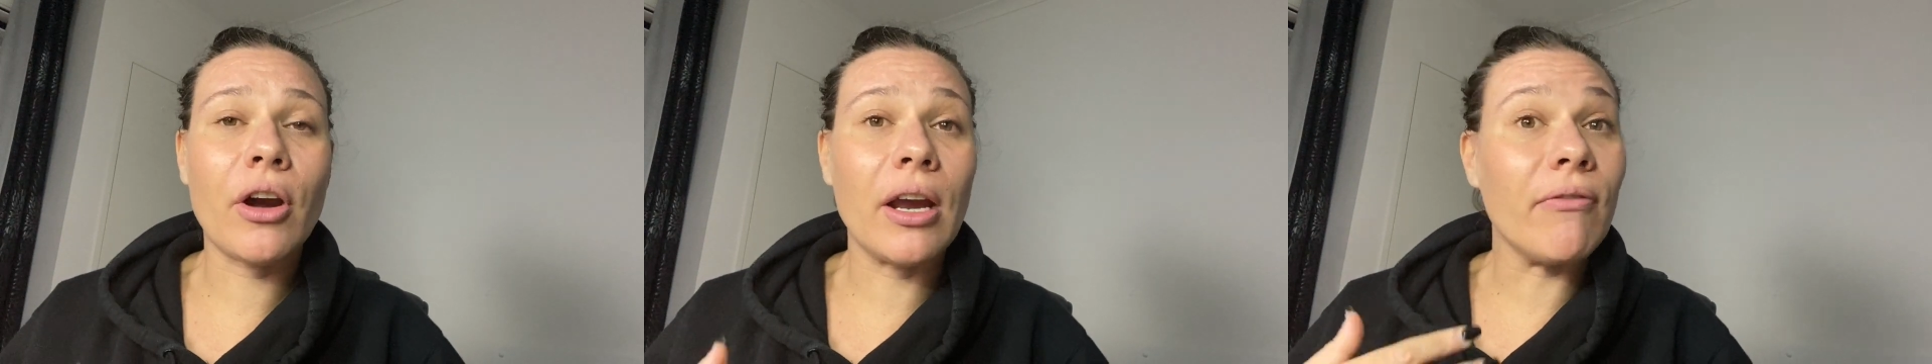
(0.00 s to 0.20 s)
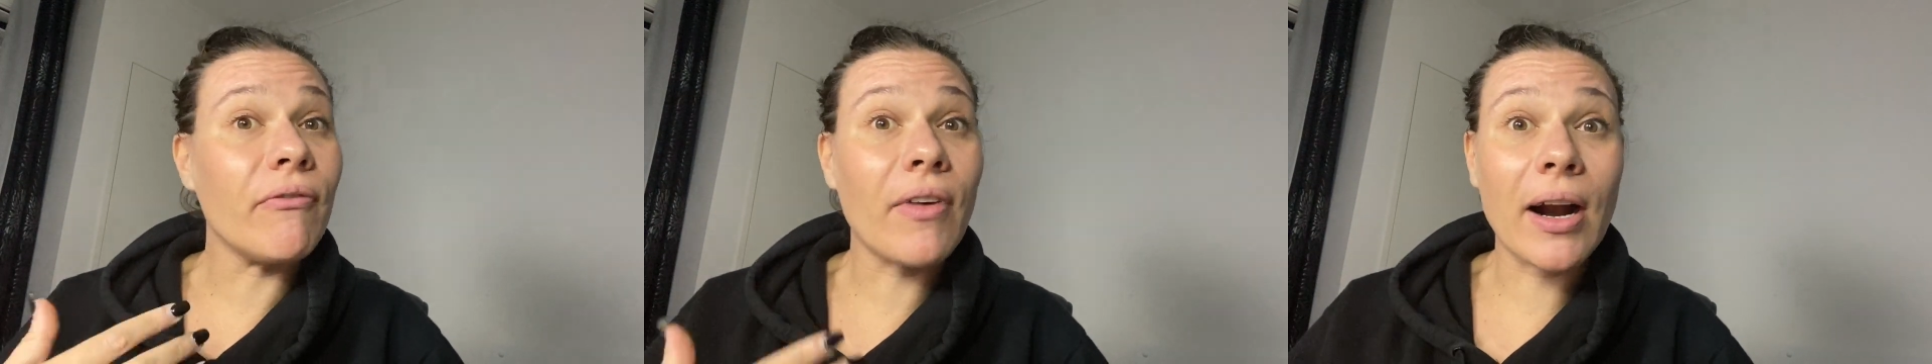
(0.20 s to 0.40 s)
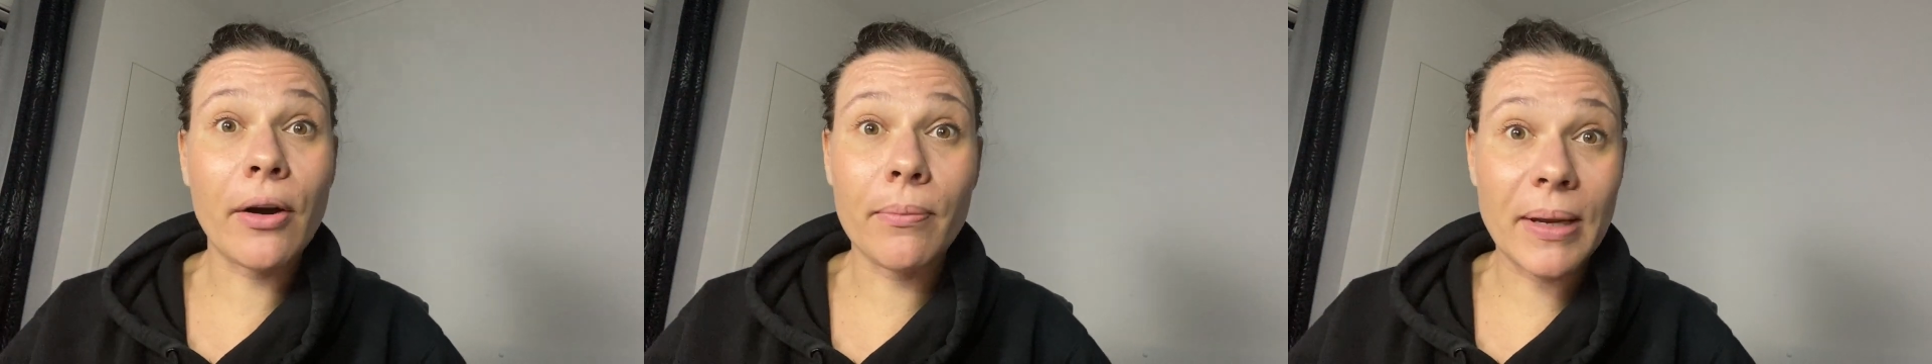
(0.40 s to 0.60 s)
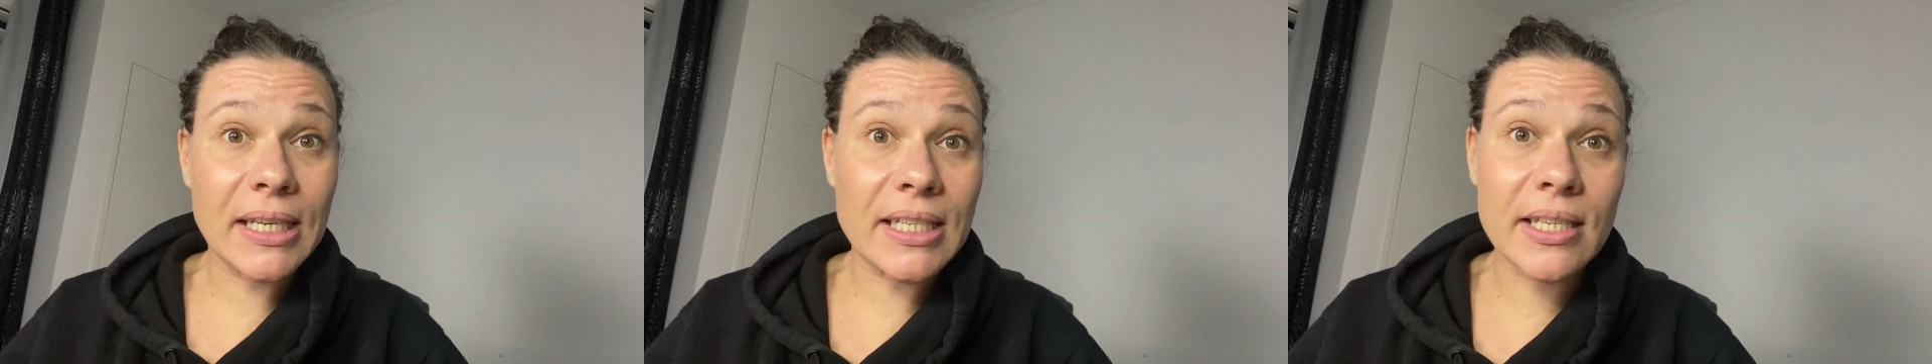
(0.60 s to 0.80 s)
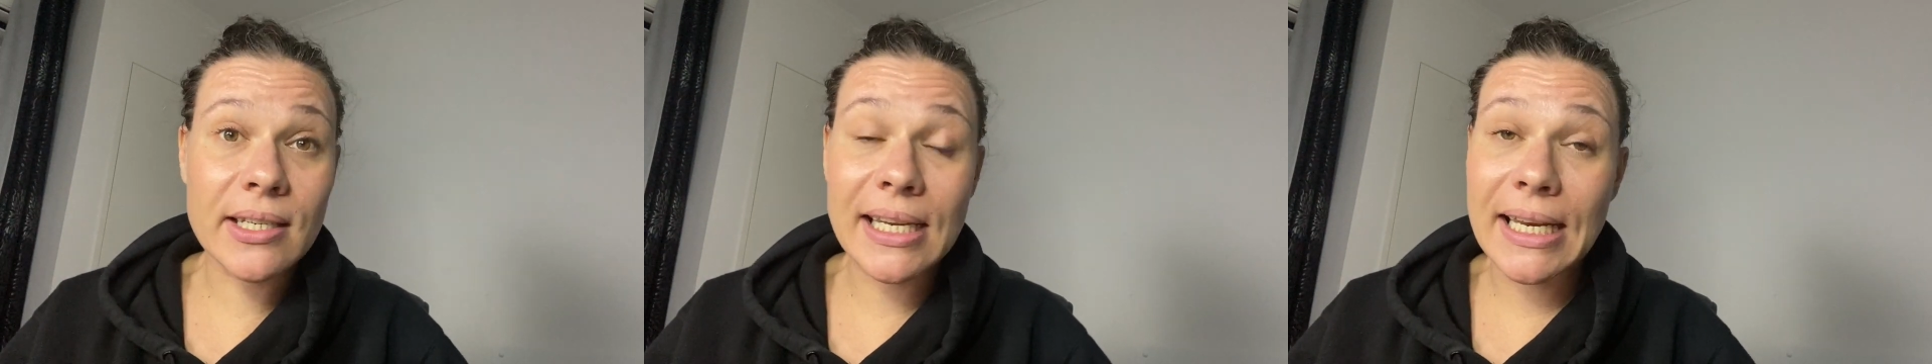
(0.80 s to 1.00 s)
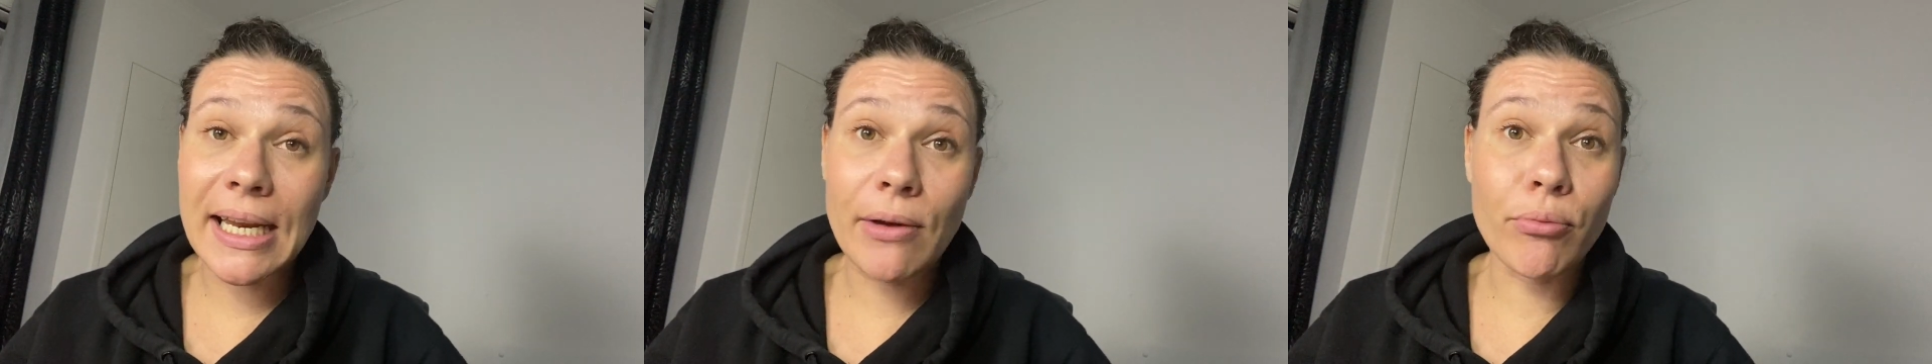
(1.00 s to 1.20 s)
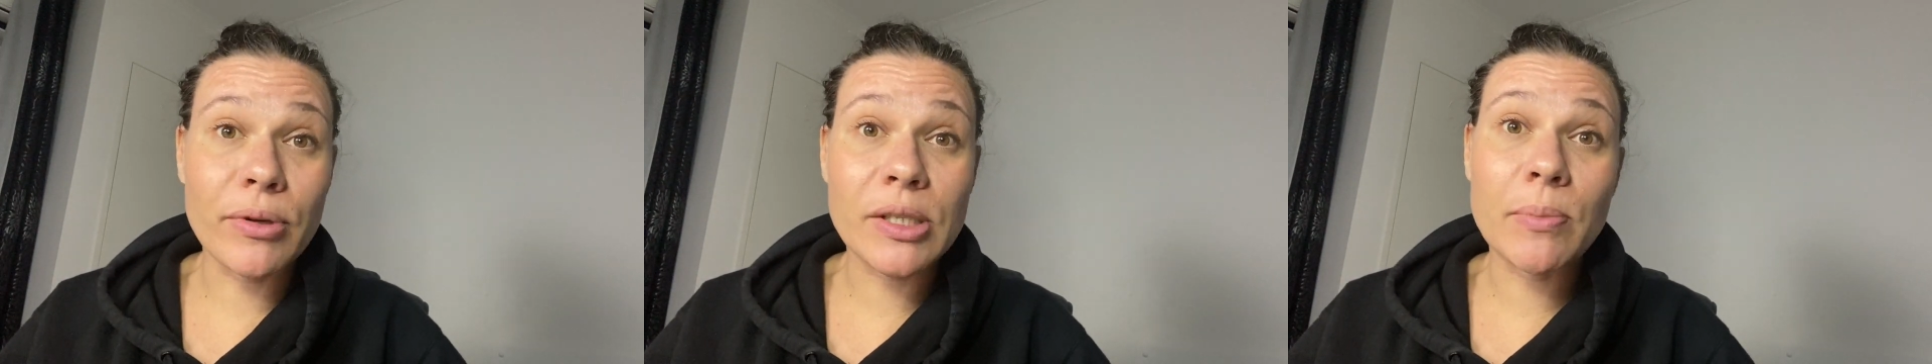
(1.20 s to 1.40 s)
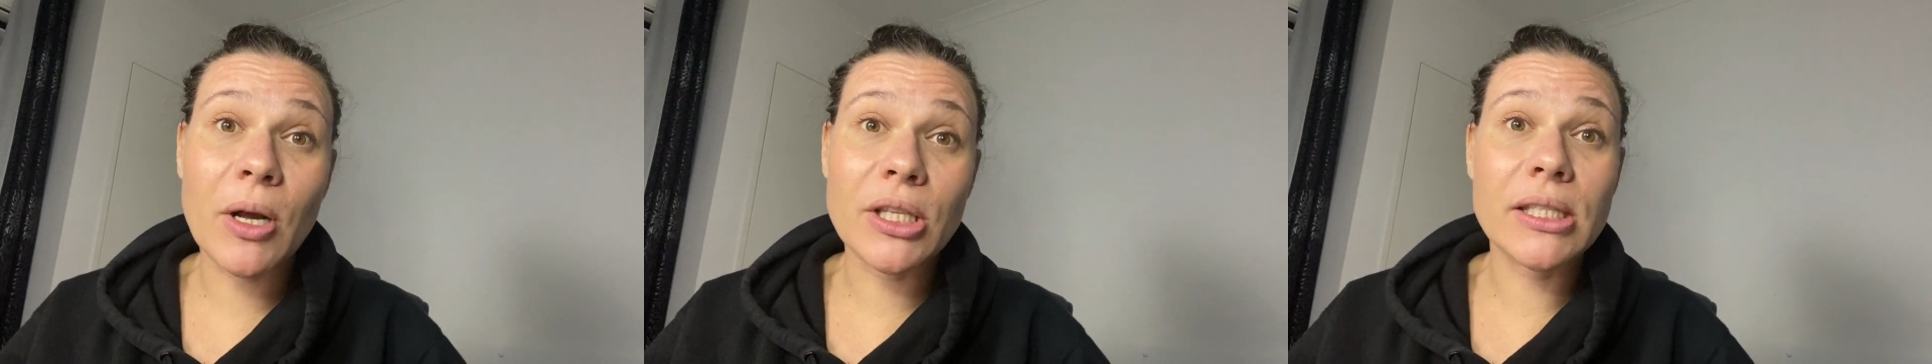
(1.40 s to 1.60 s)
environmentally
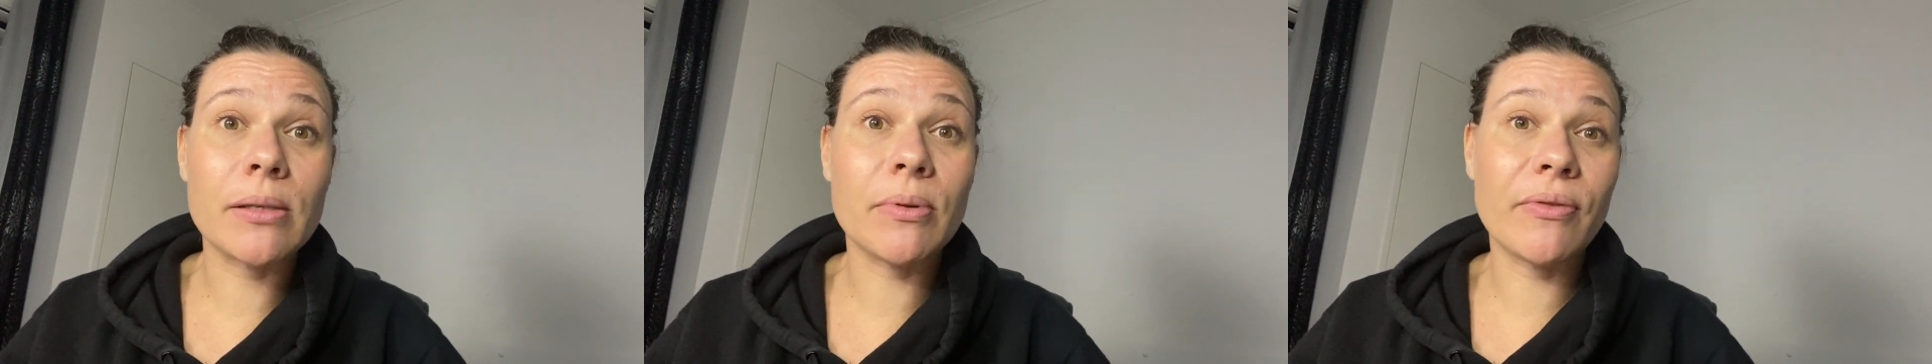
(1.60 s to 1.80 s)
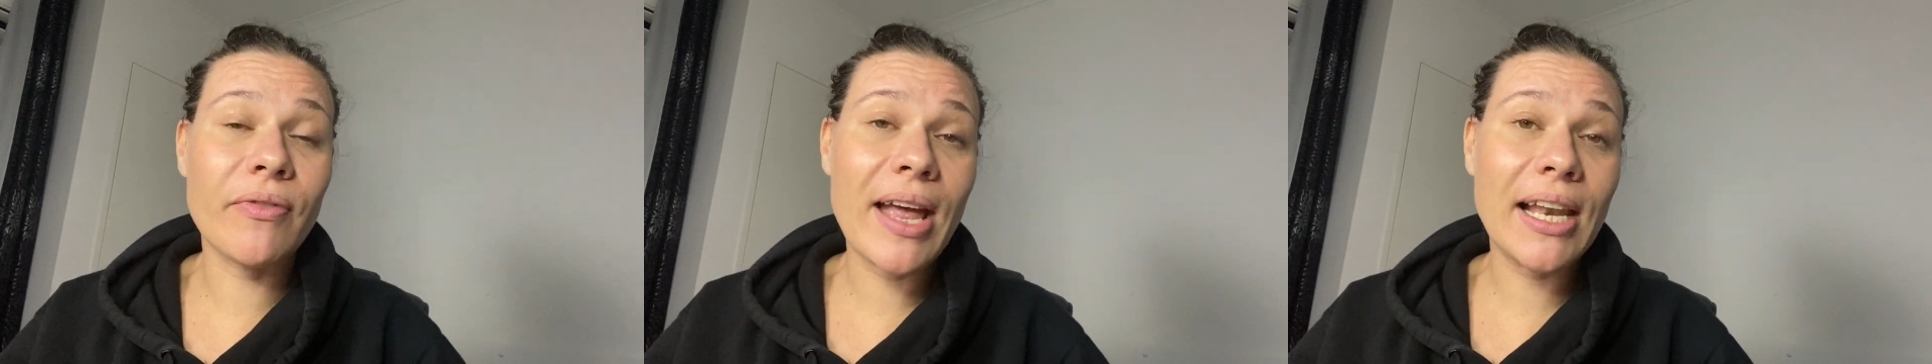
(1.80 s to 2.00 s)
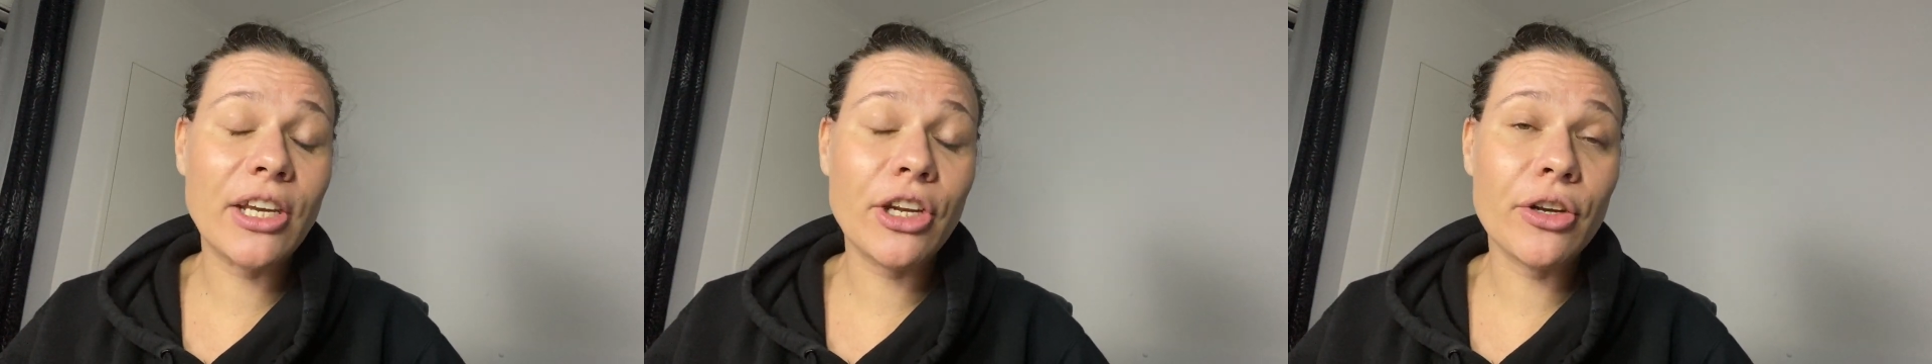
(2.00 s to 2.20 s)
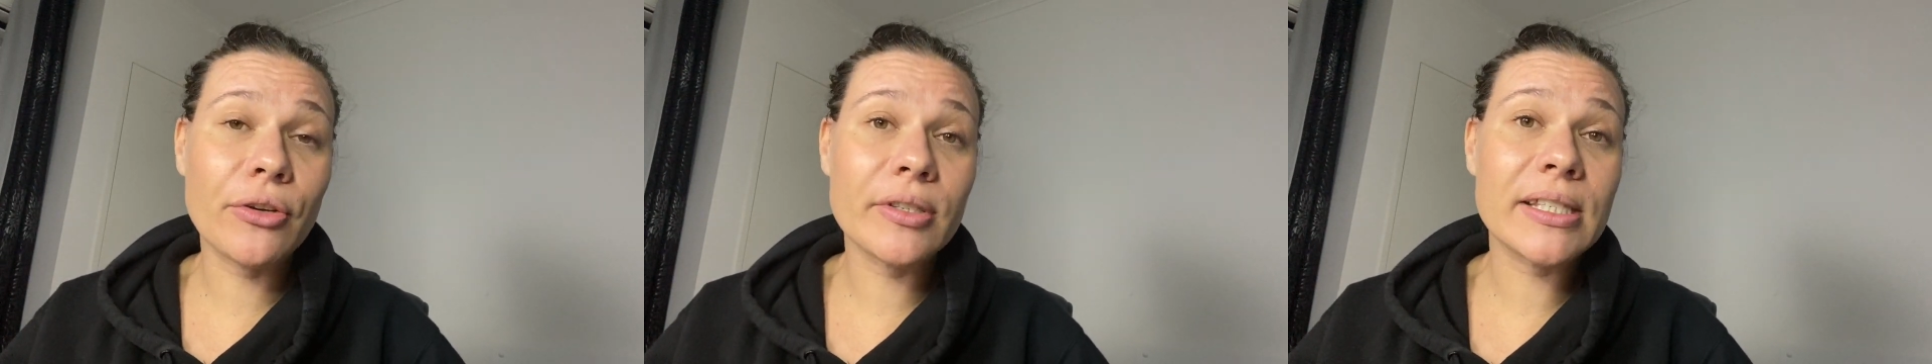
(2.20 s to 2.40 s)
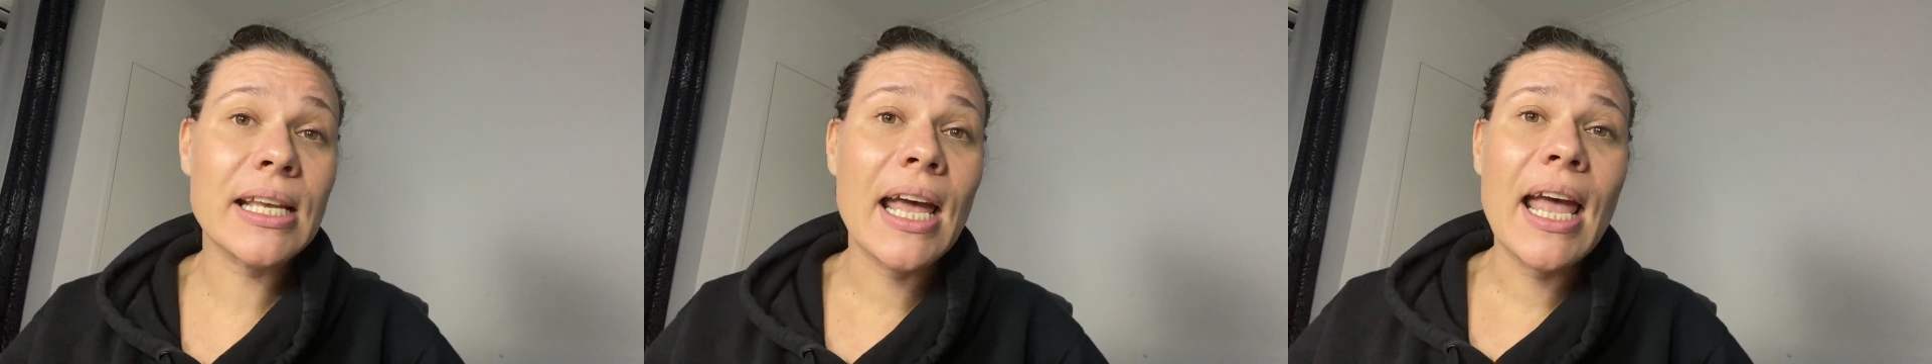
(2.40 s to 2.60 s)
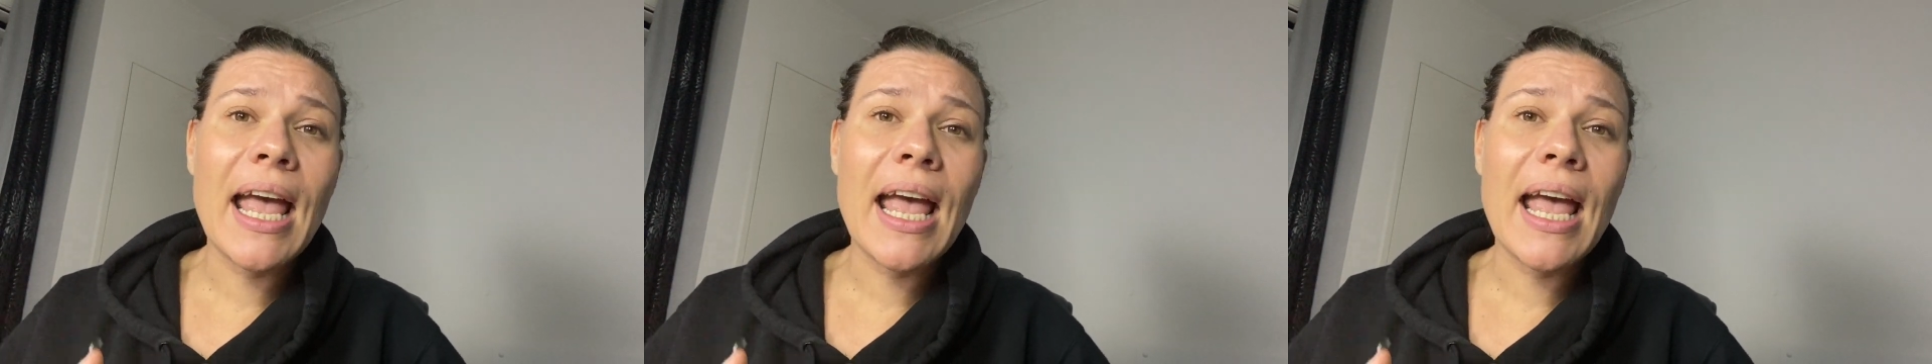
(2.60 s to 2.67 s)
responsible values